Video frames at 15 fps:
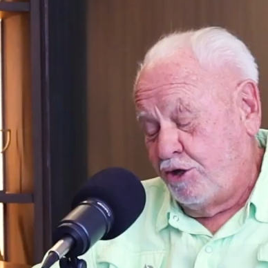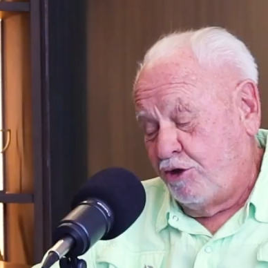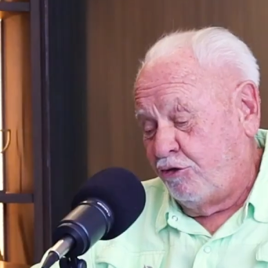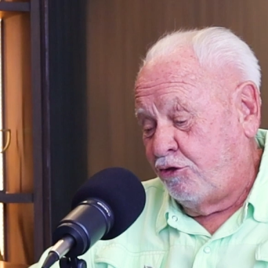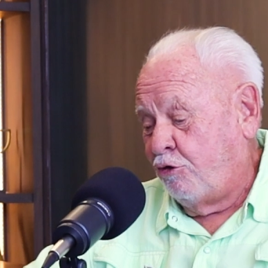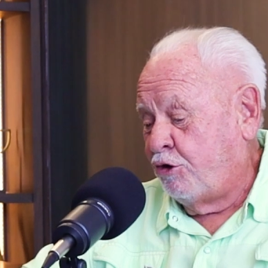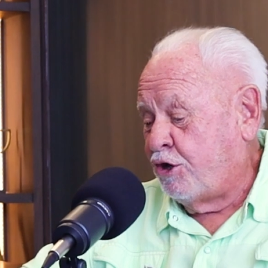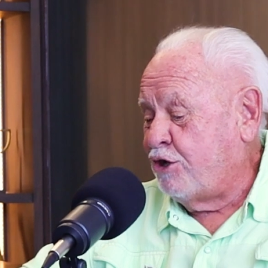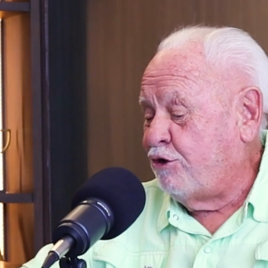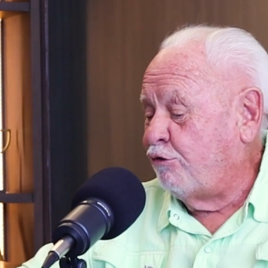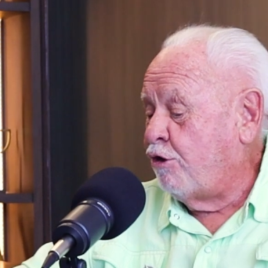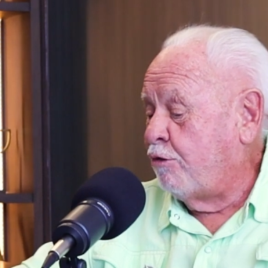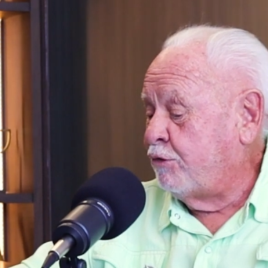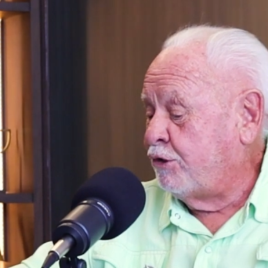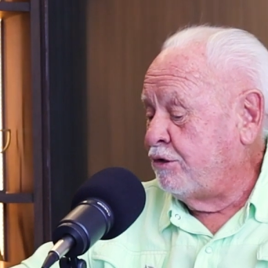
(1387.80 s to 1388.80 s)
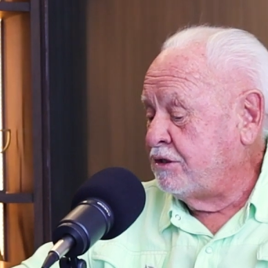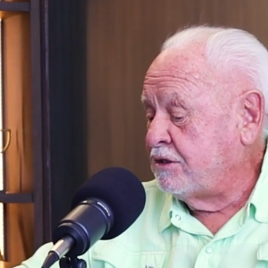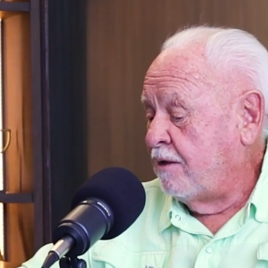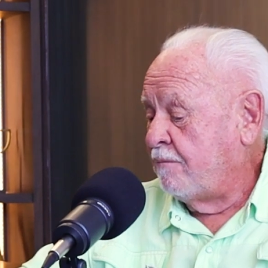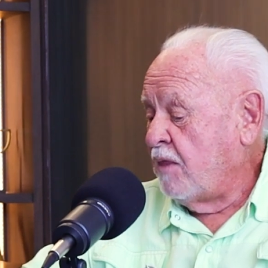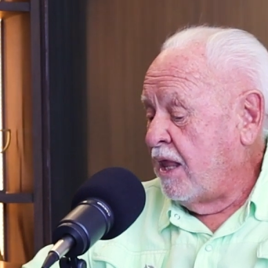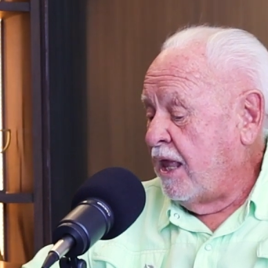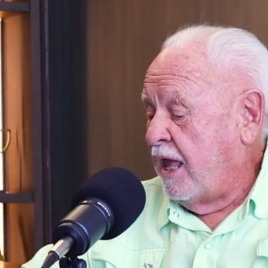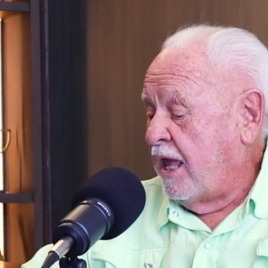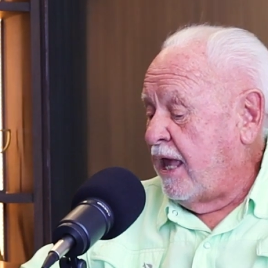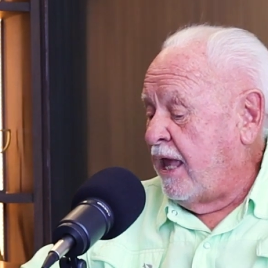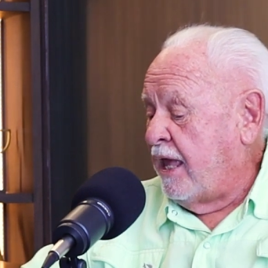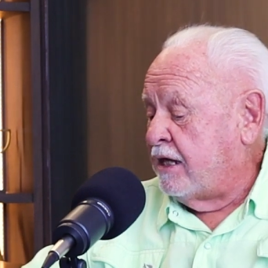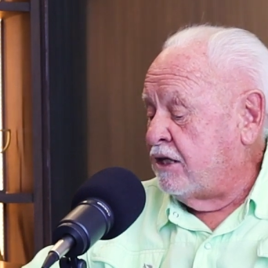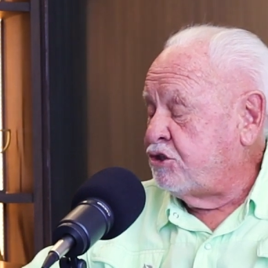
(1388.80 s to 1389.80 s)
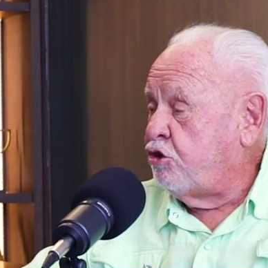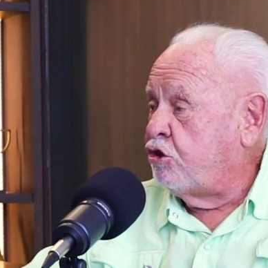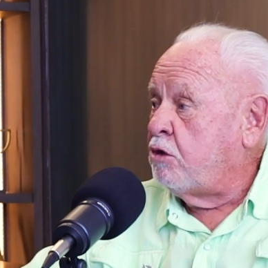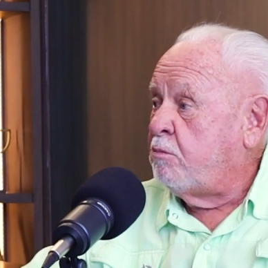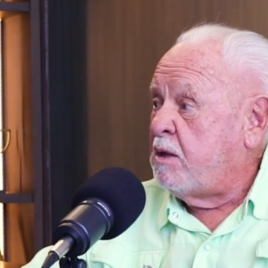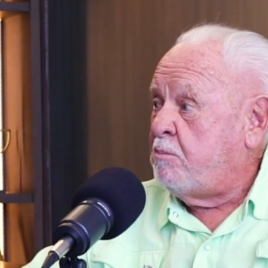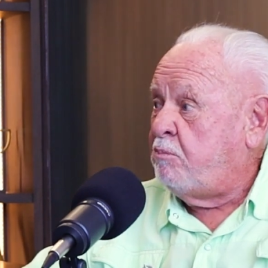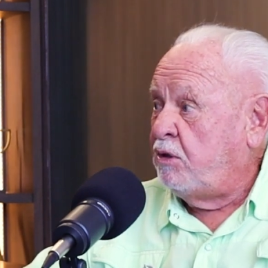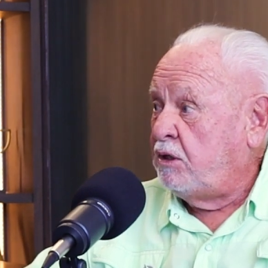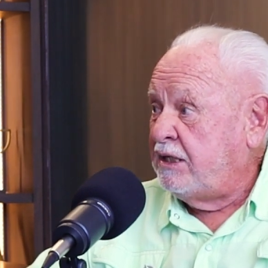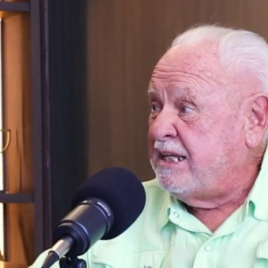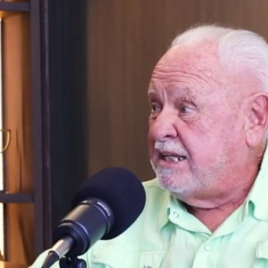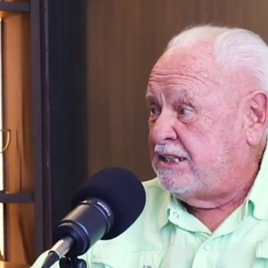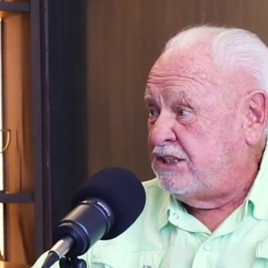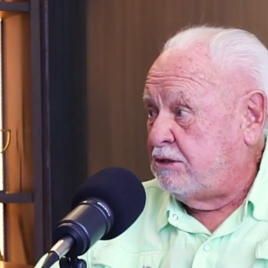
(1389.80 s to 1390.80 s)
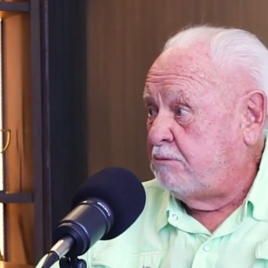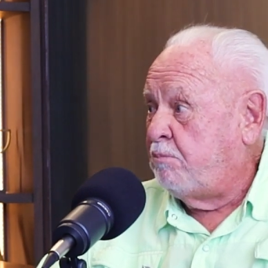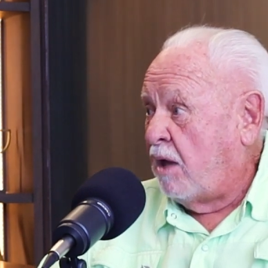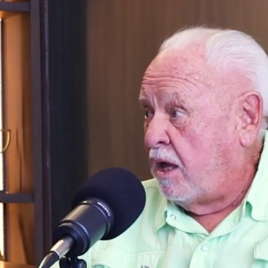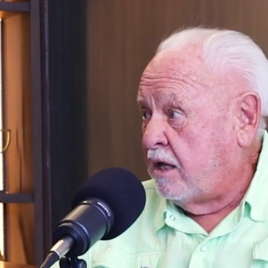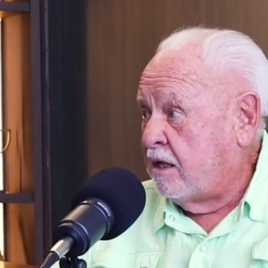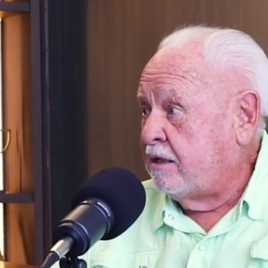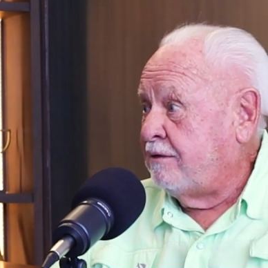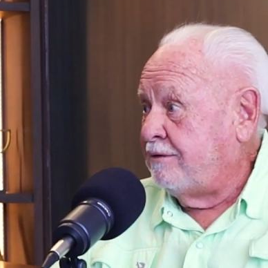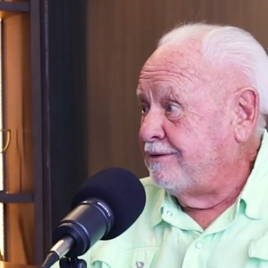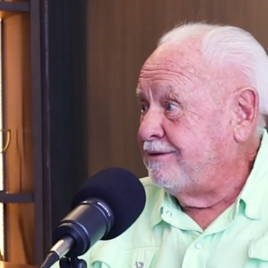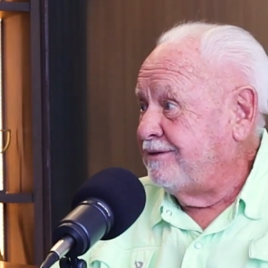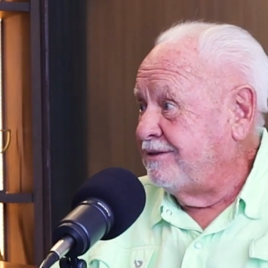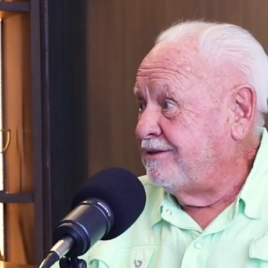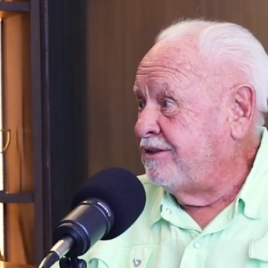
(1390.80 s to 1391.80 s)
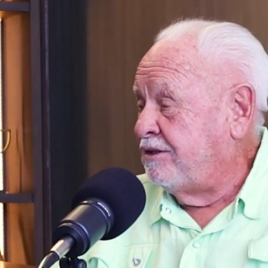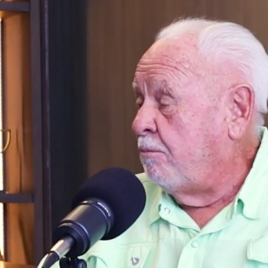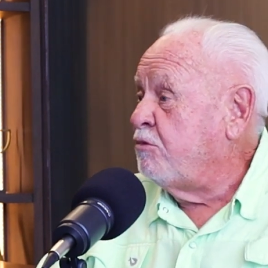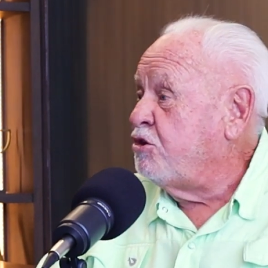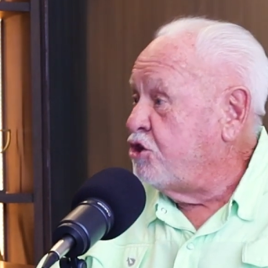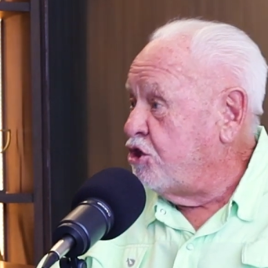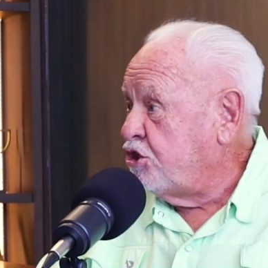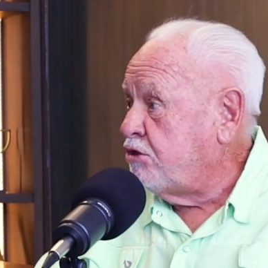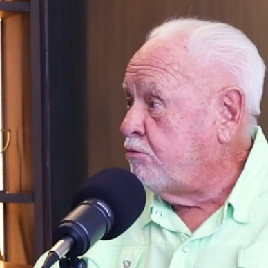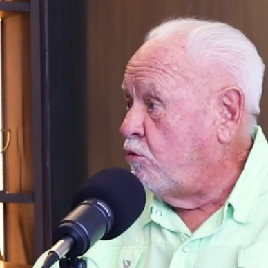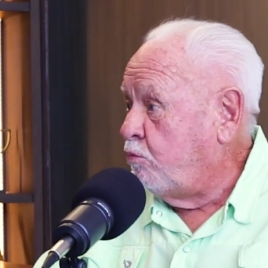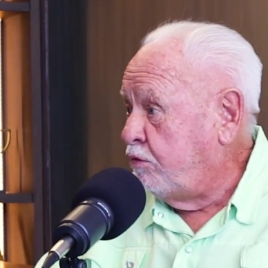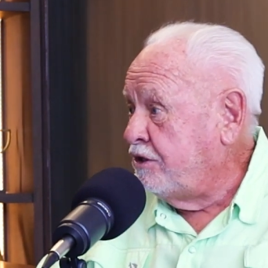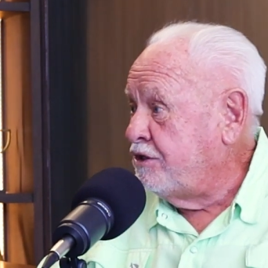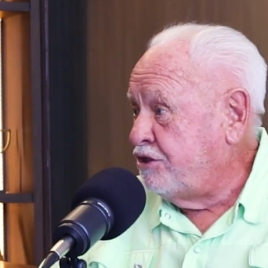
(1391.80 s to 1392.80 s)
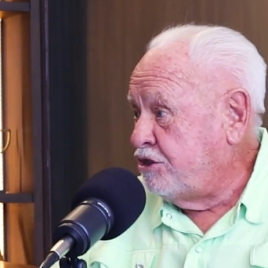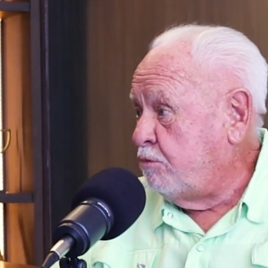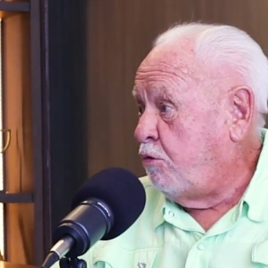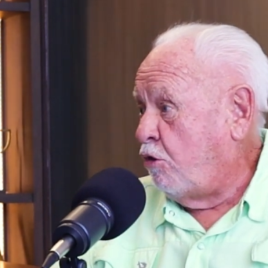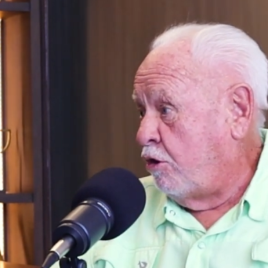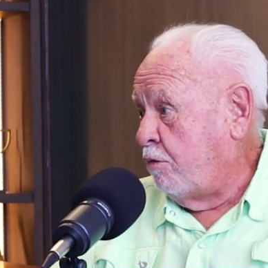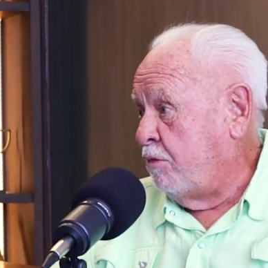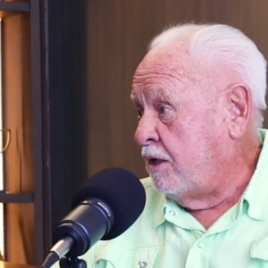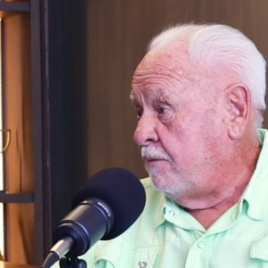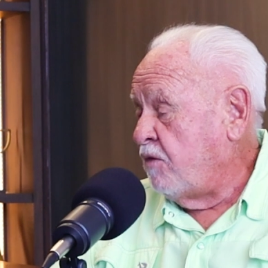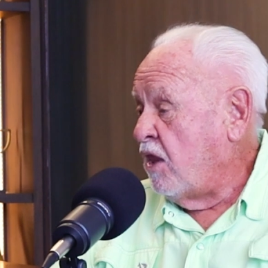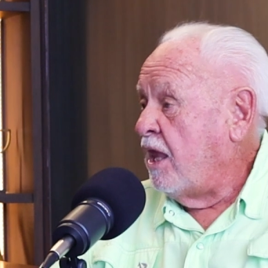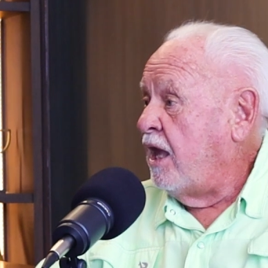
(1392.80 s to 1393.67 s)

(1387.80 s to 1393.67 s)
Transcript: Only 30 kilometers. And it's going to be policed by the municipal police department.